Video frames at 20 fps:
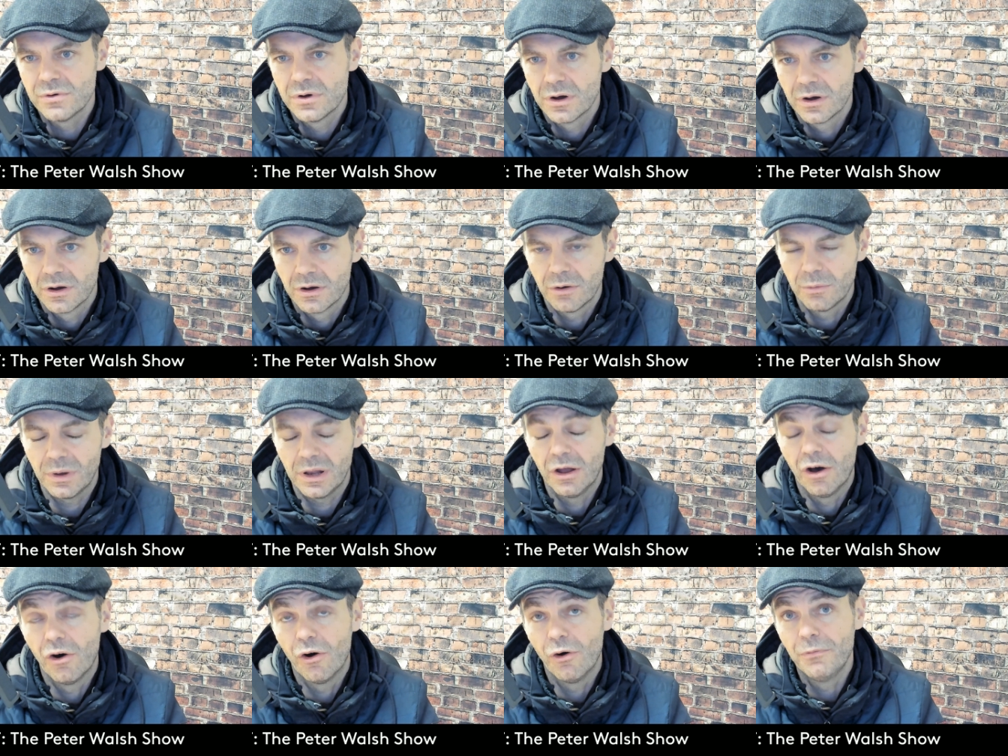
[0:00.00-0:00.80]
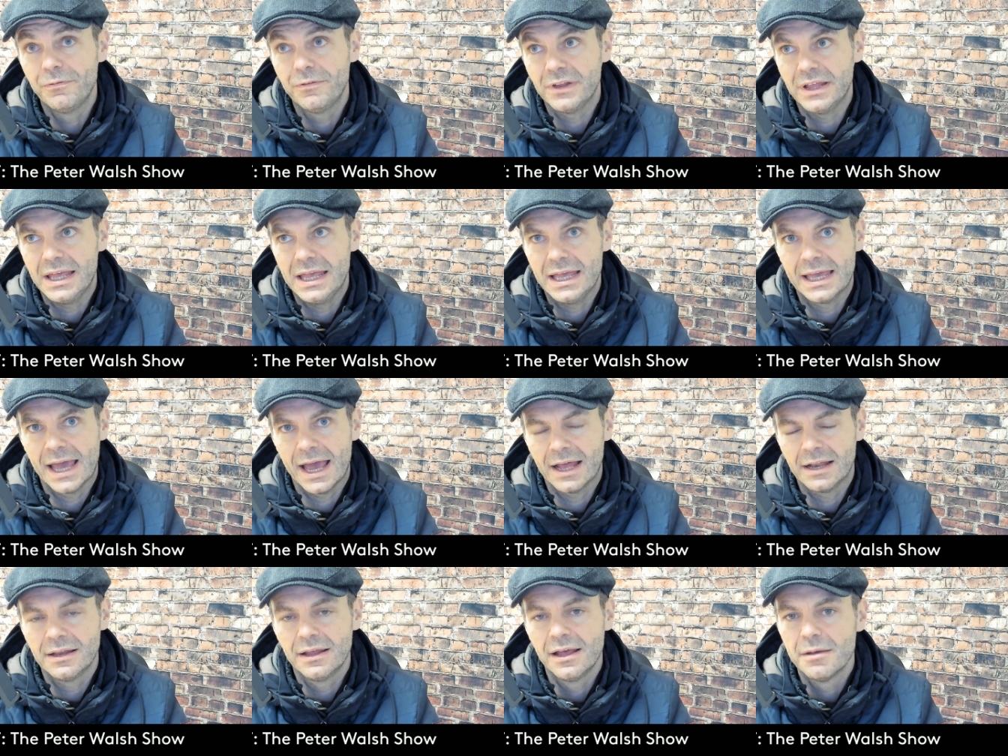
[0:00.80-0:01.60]
Well, hopefully he
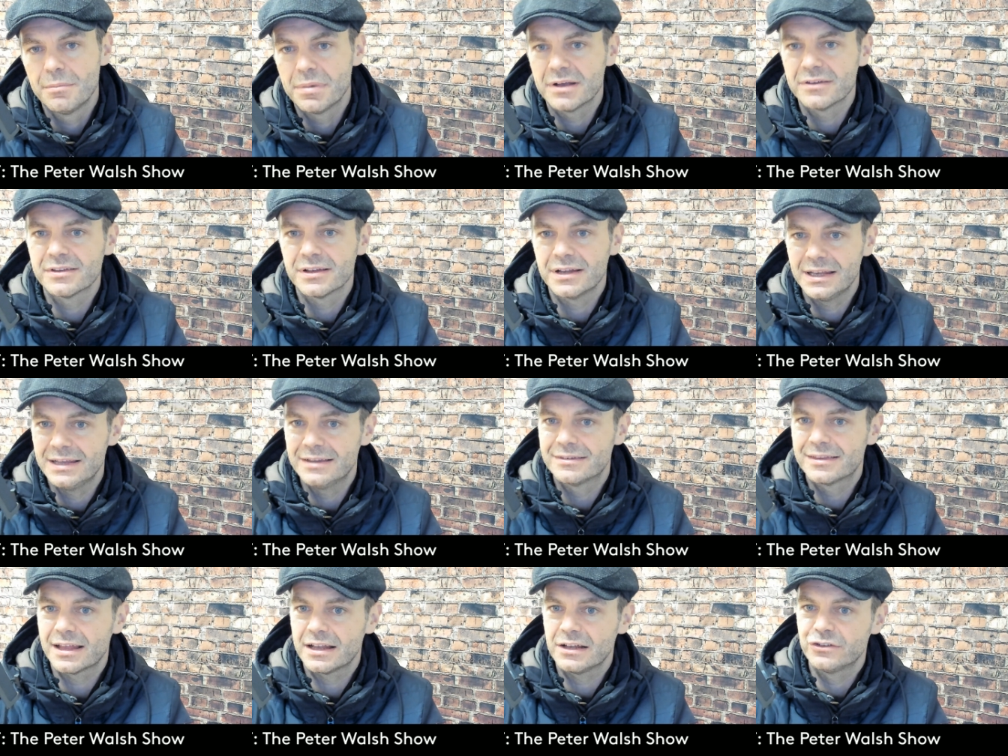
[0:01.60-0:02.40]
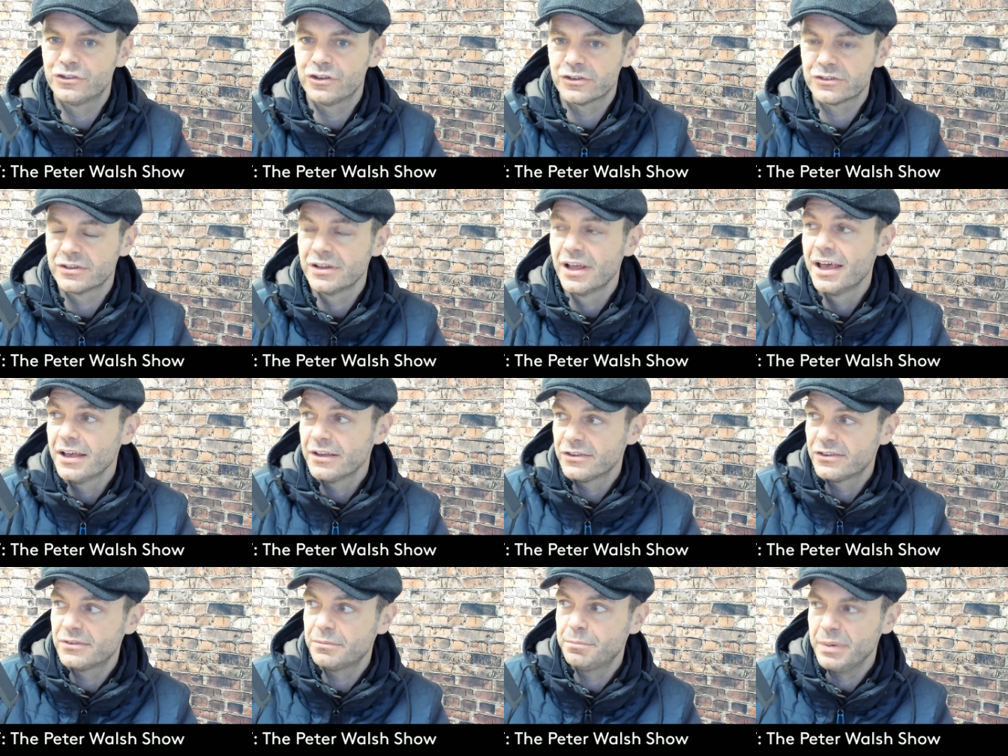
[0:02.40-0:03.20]
can, because at least that'll just
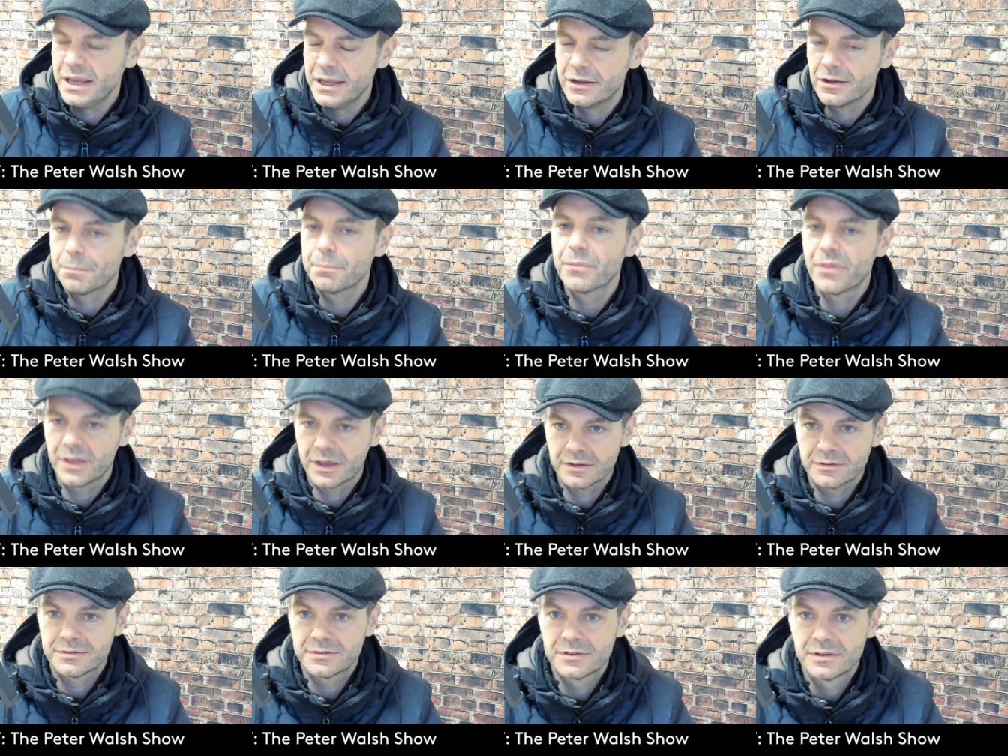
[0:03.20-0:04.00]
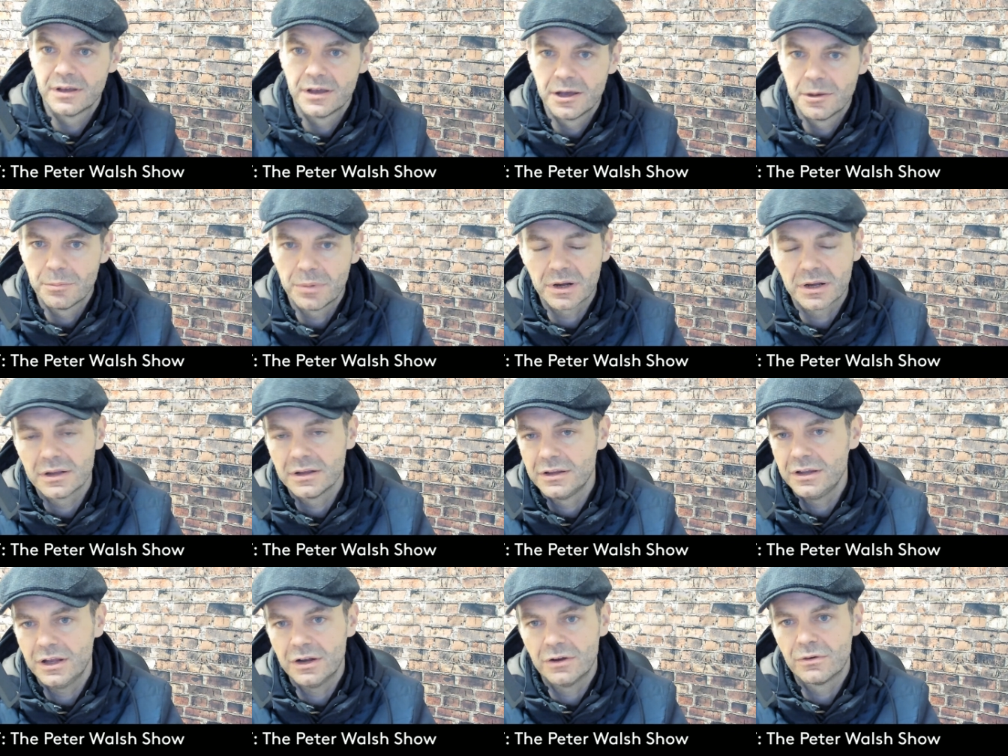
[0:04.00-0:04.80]
speed up things. But
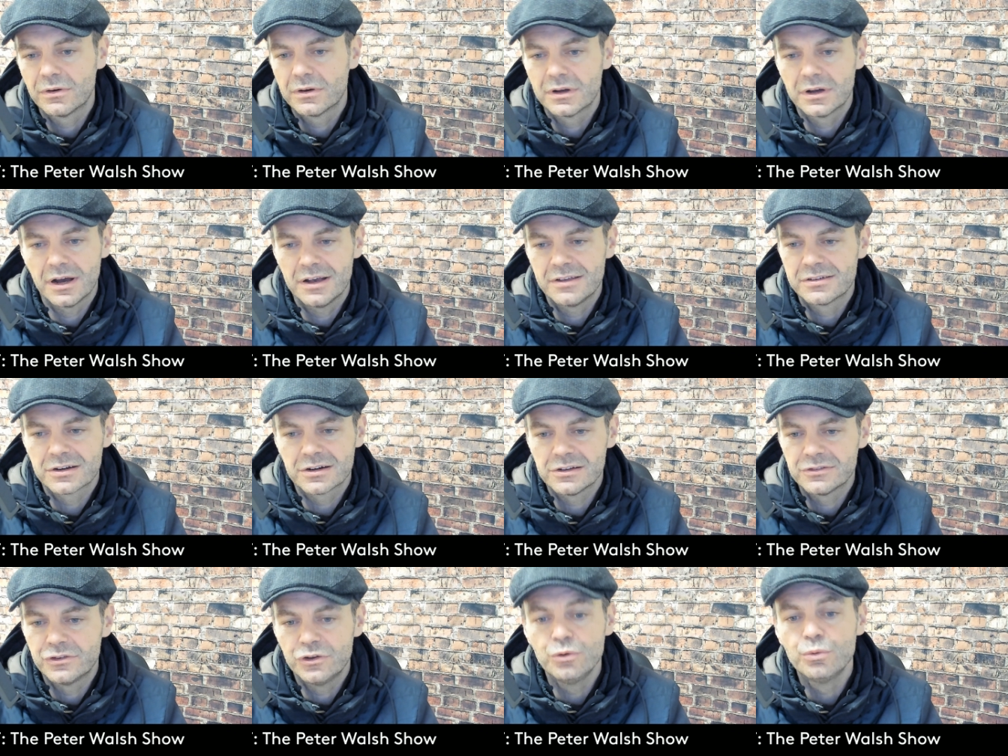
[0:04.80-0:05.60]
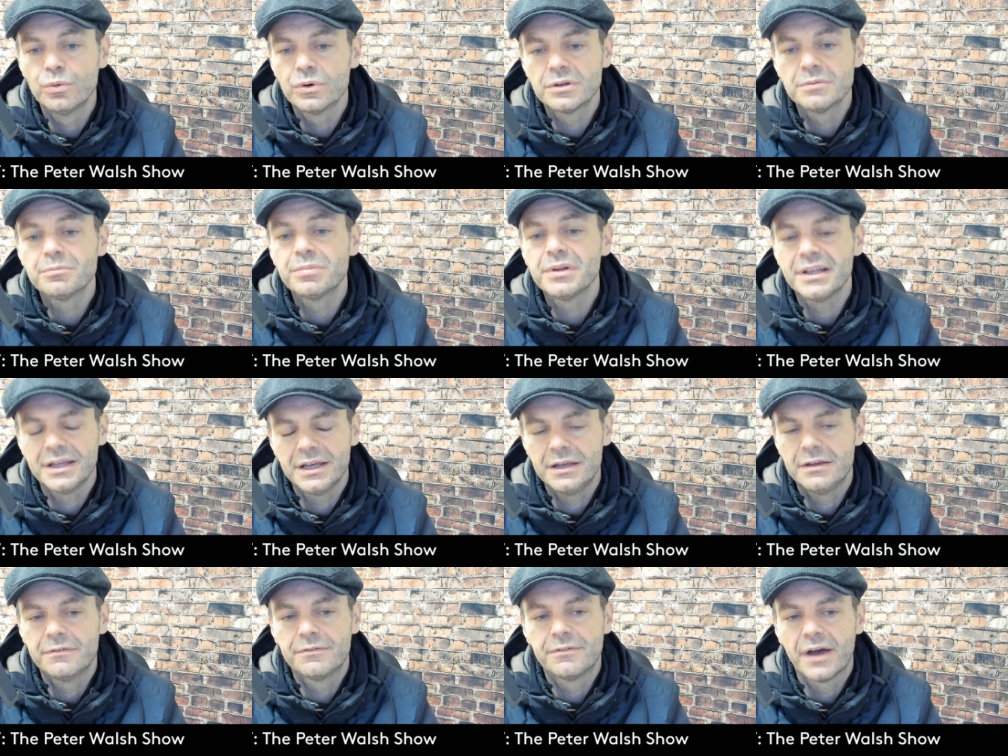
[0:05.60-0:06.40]
you know, guys and girls, you wouldn't
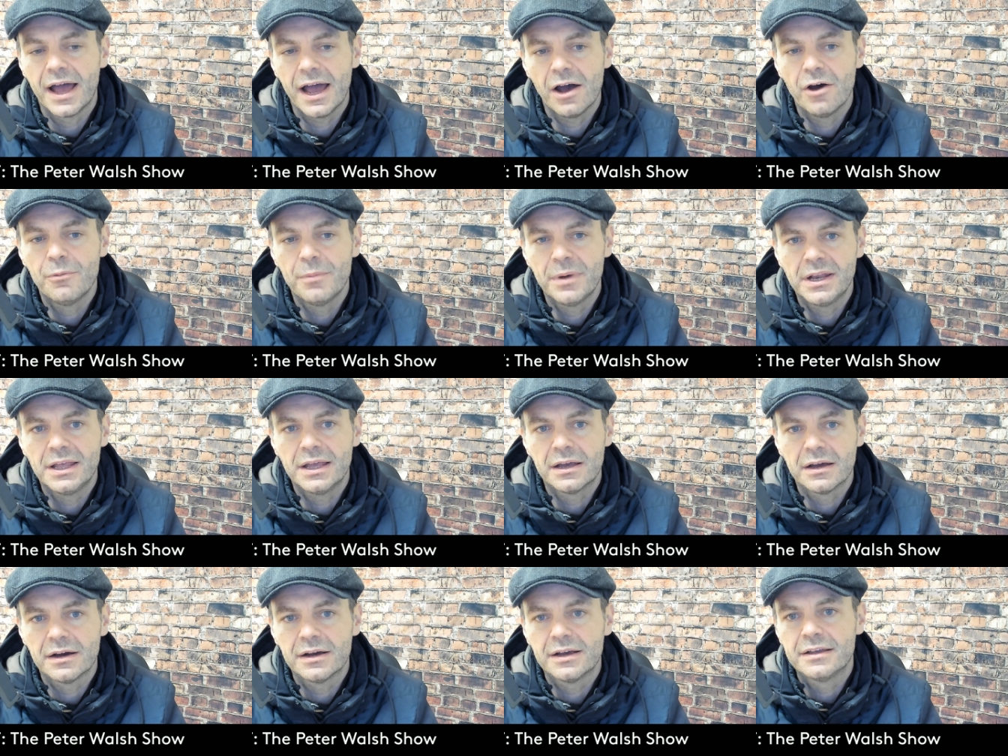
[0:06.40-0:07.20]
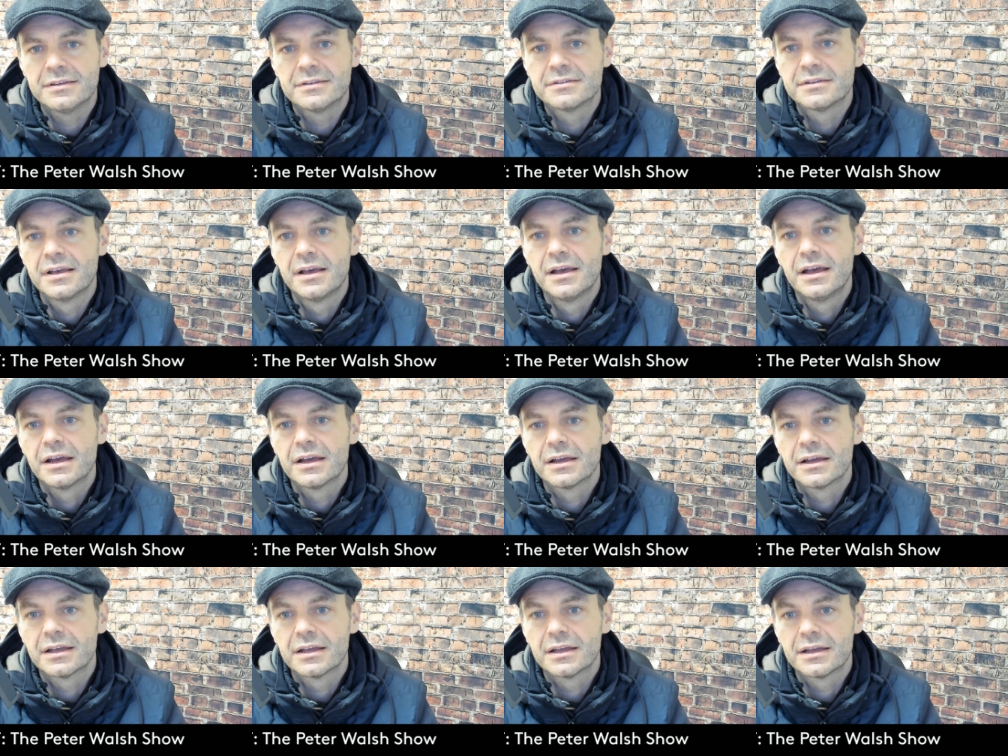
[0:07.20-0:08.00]
believe how many guys
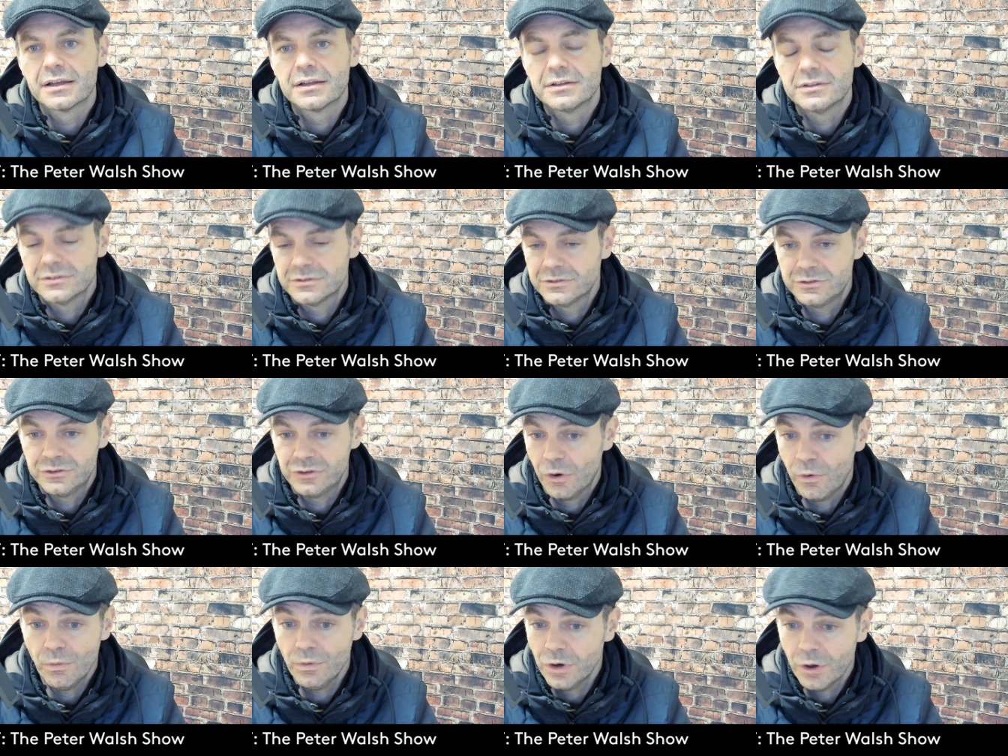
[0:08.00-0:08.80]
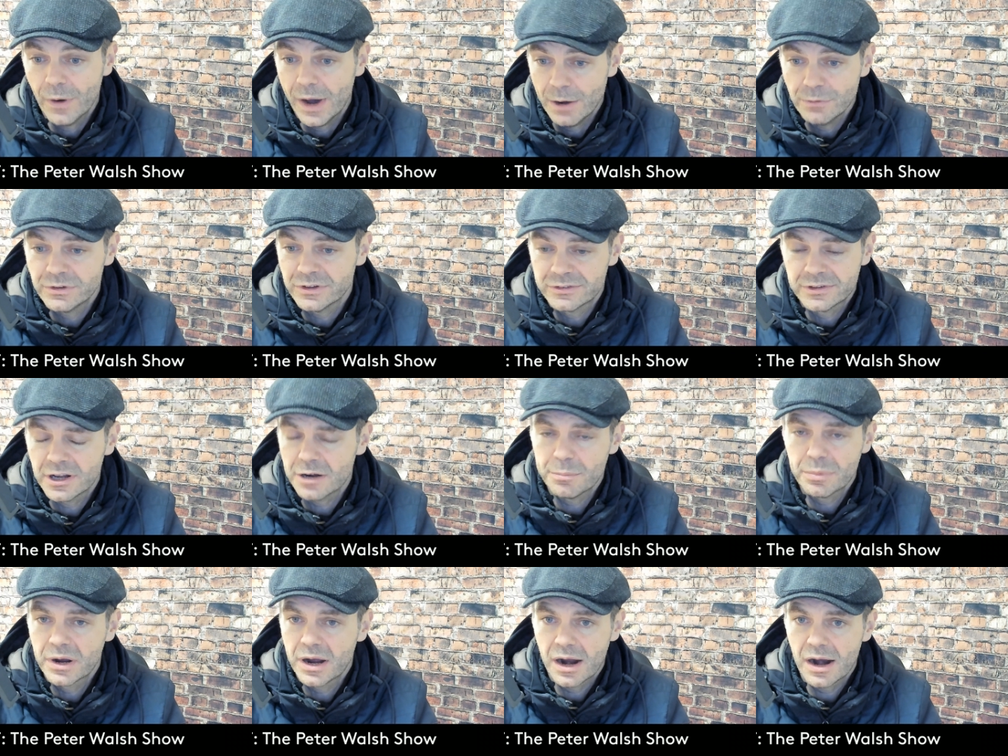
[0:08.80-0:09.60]
don't know how to set up a
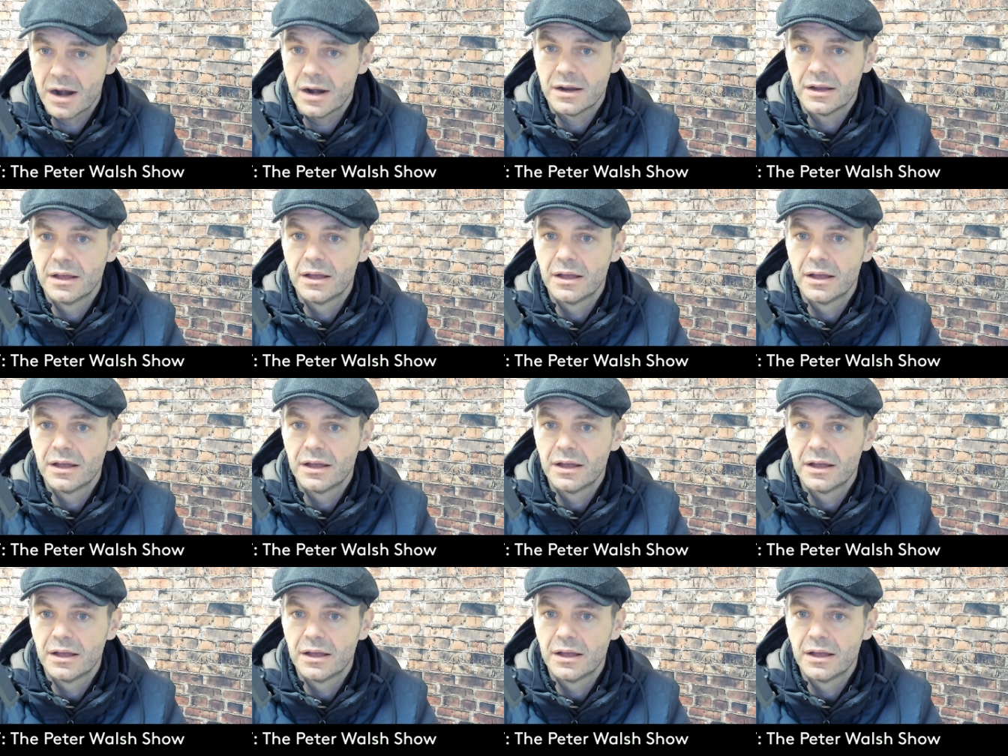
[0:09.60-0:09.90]
car.